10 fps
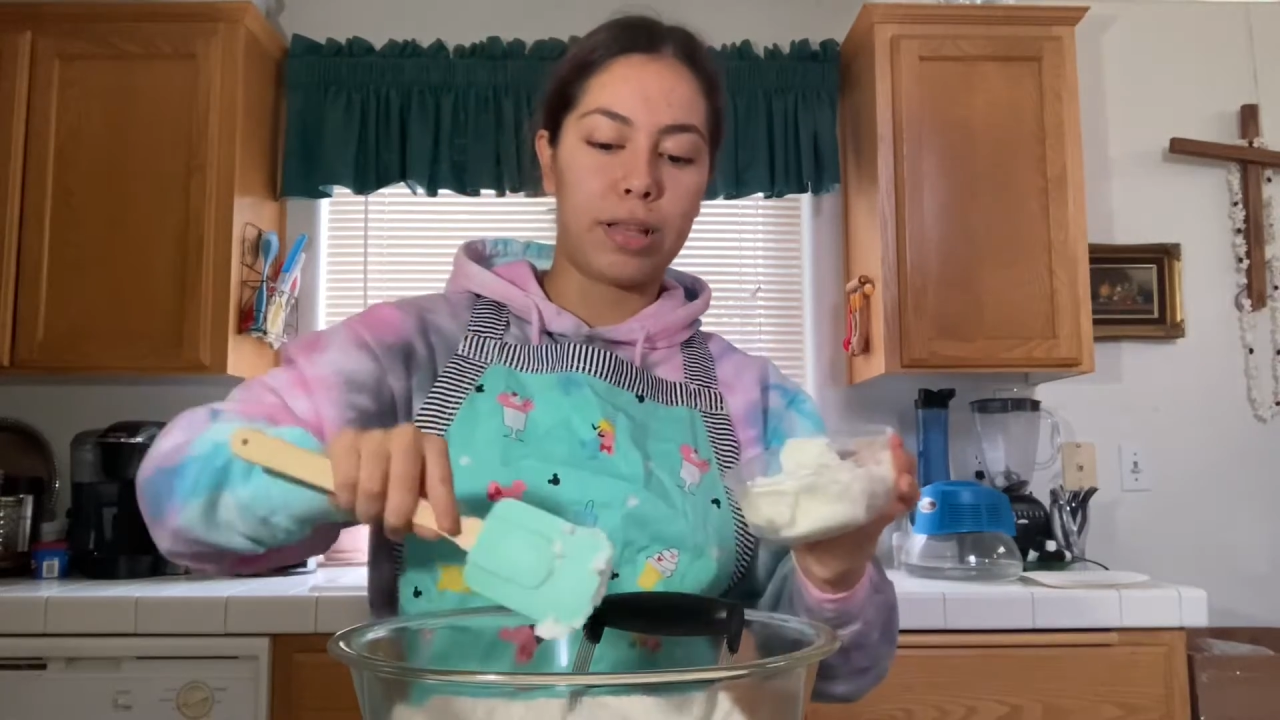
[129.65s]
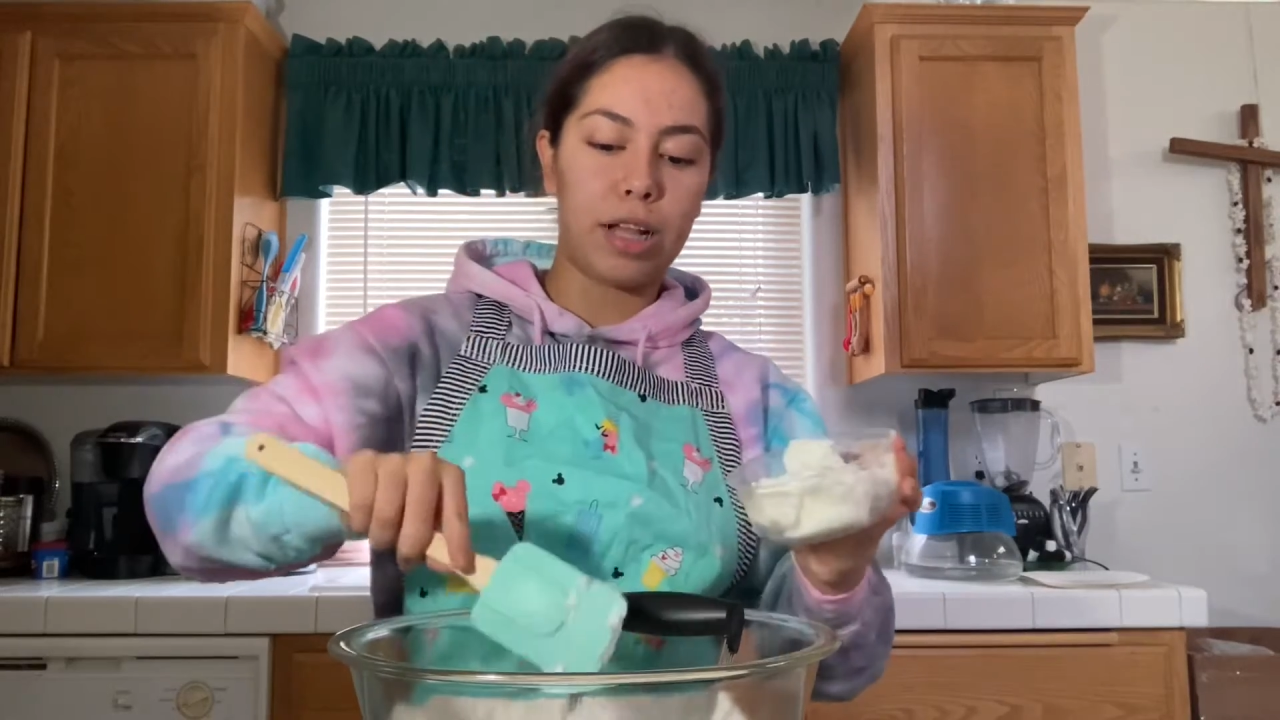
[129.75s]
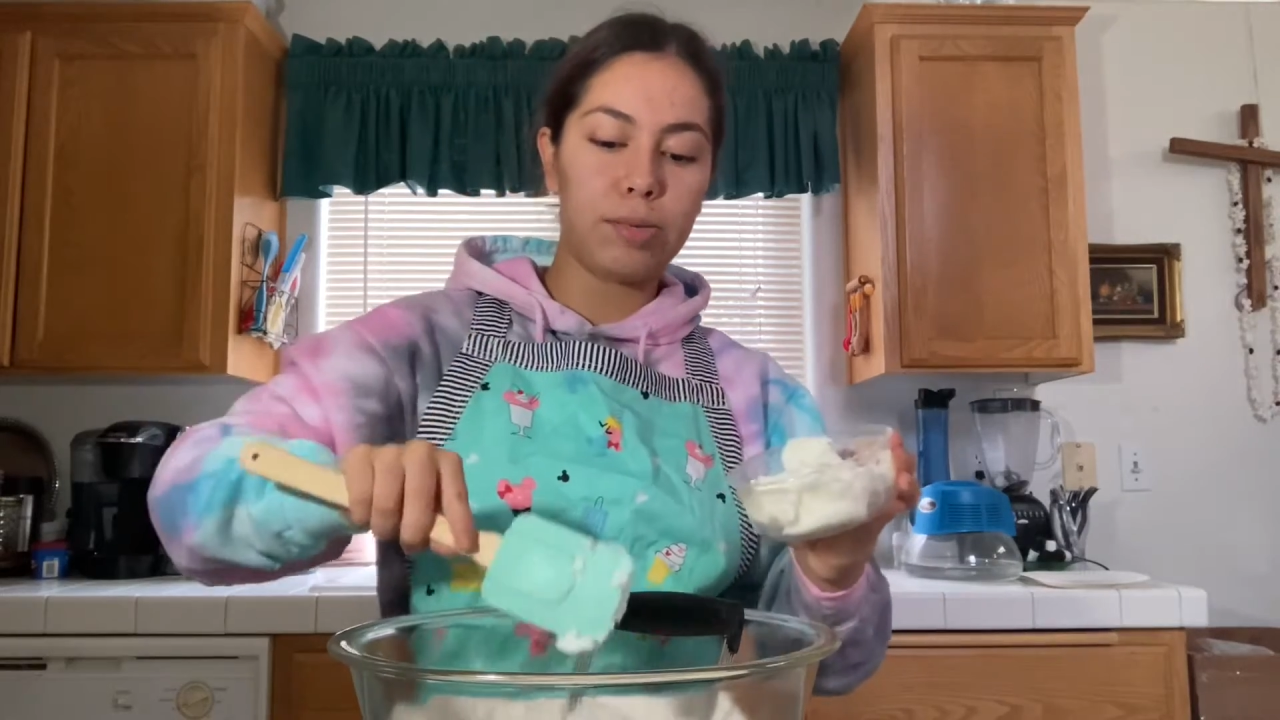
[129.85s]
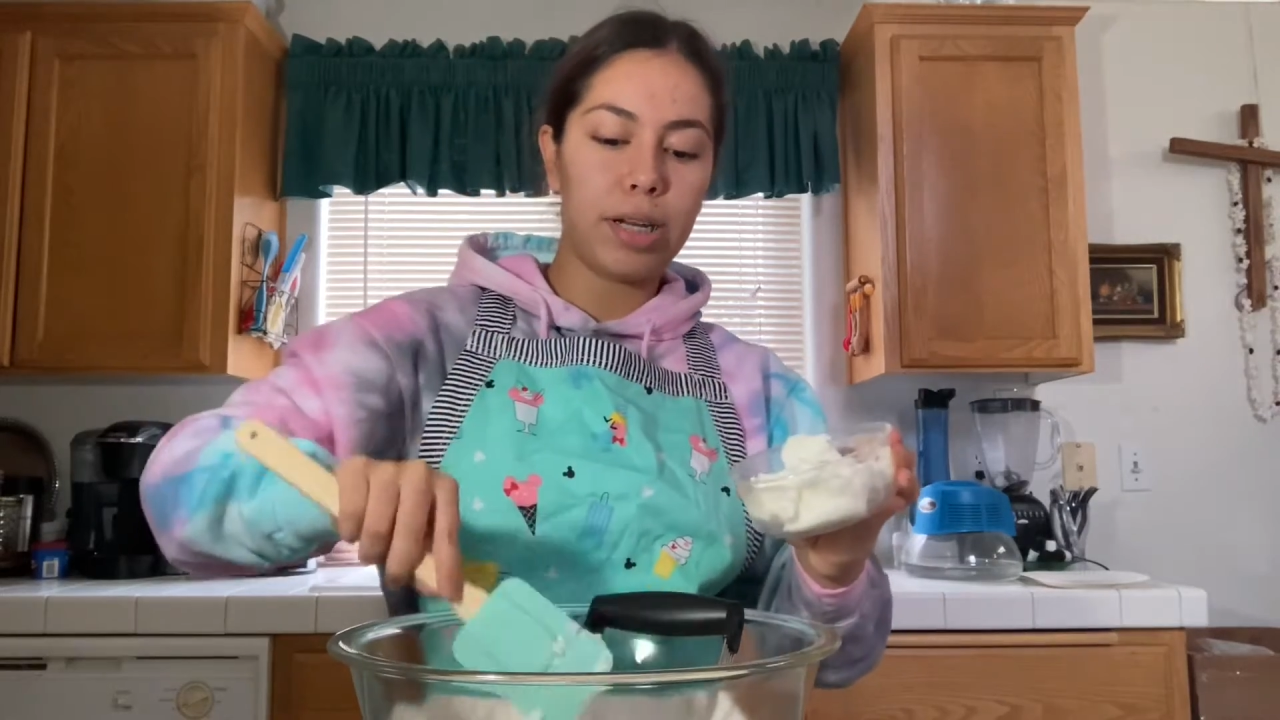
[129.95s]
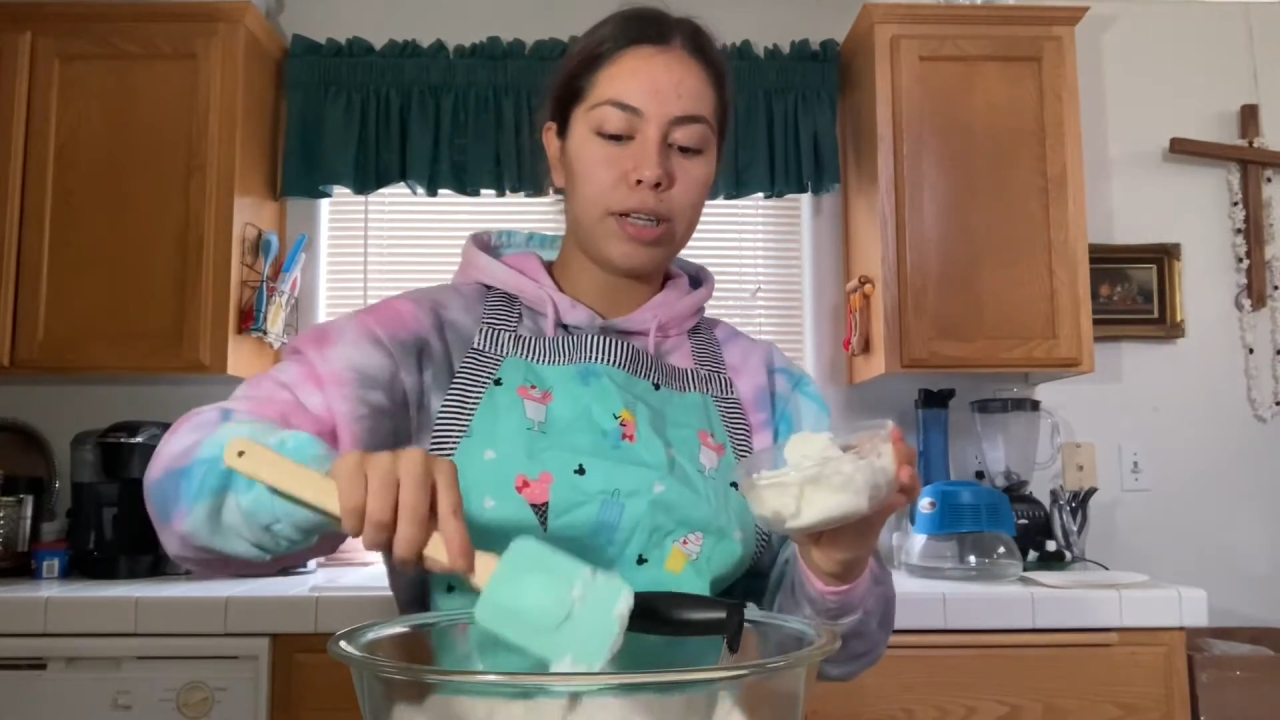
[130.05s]

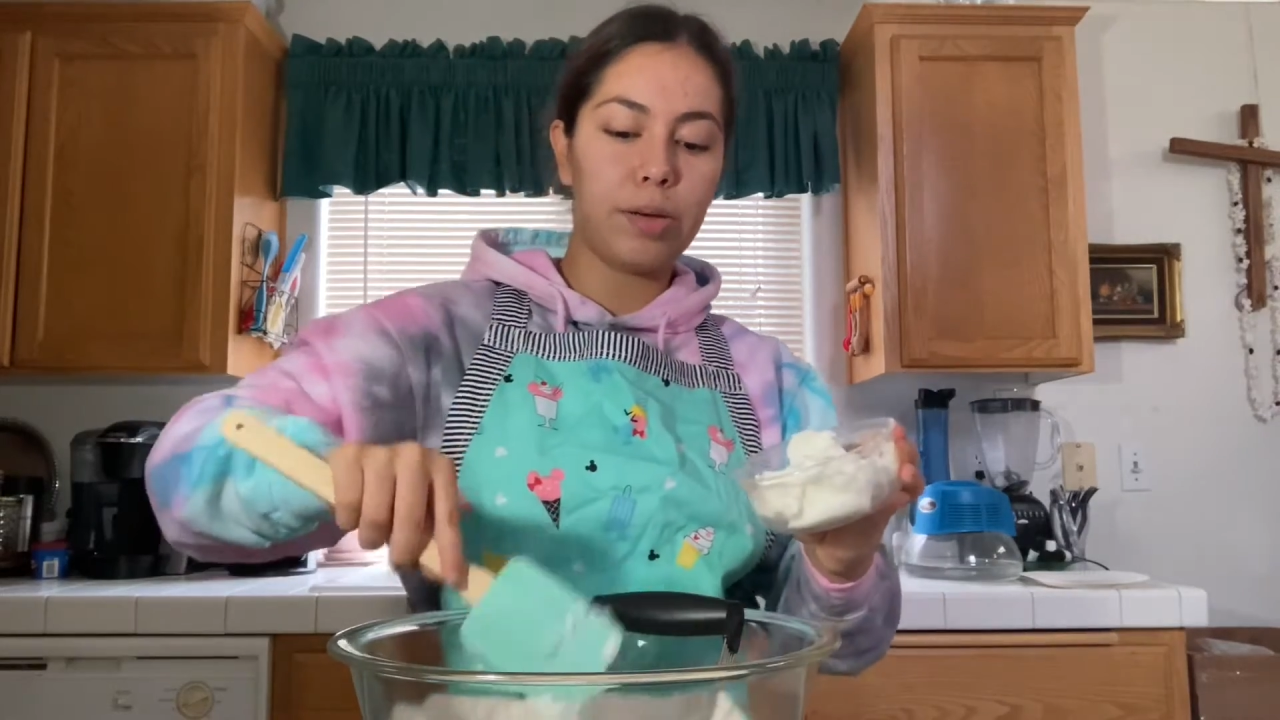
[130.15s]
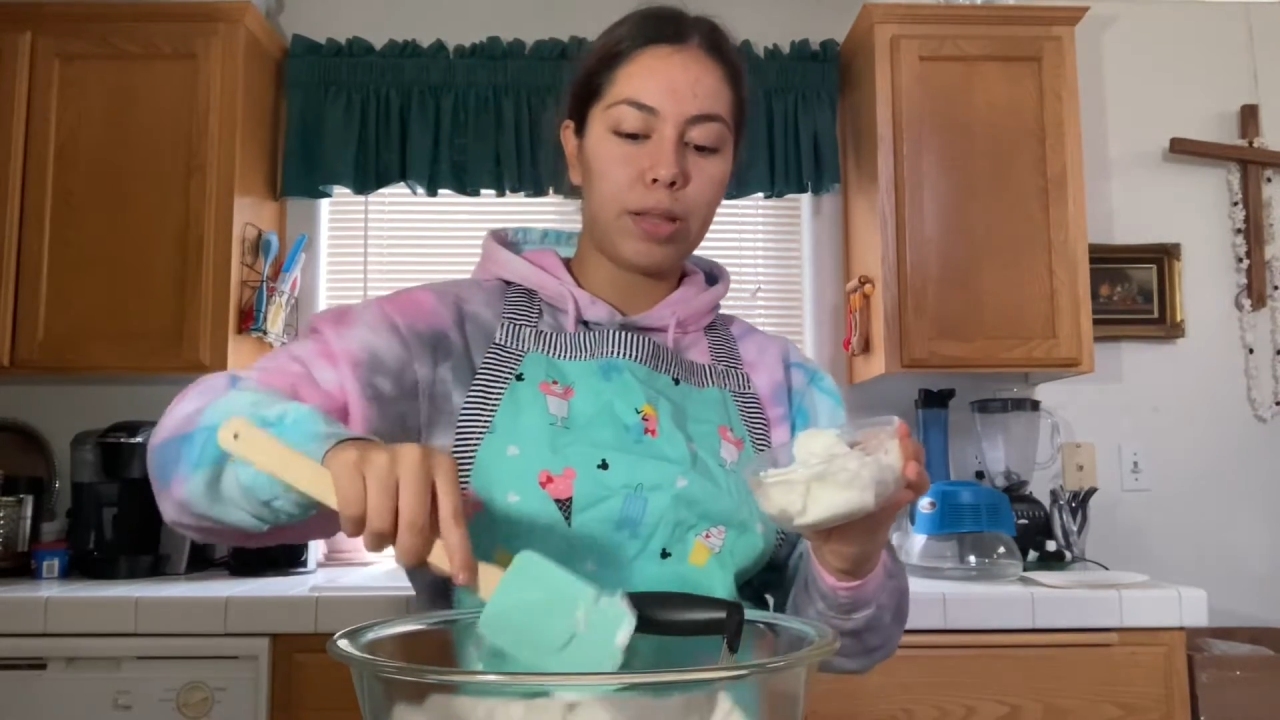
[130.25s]
That's what I do